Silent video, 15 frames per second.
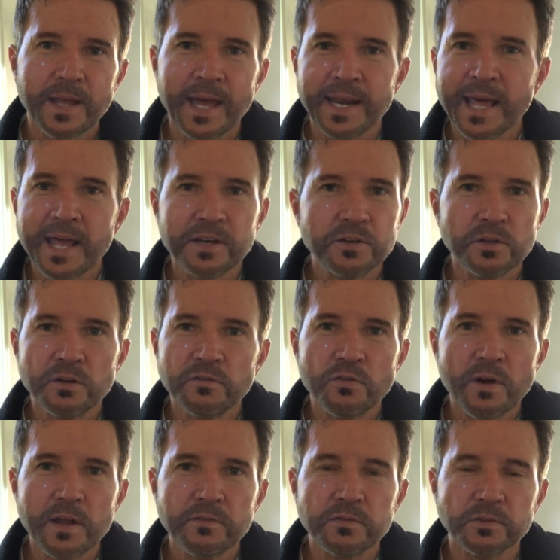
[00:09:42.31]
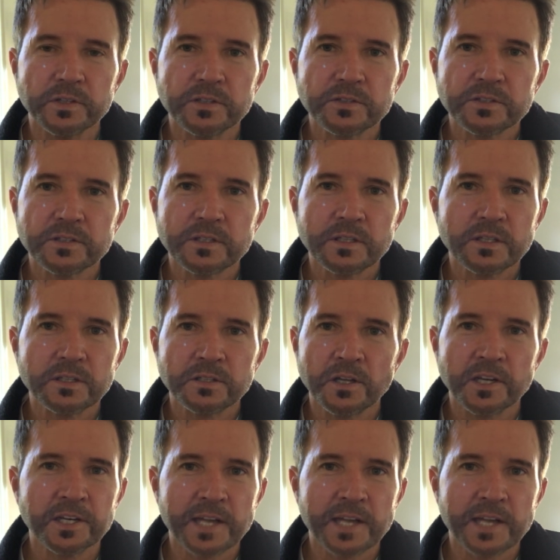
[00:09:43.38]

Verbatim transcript: an attitude of gratefulness, not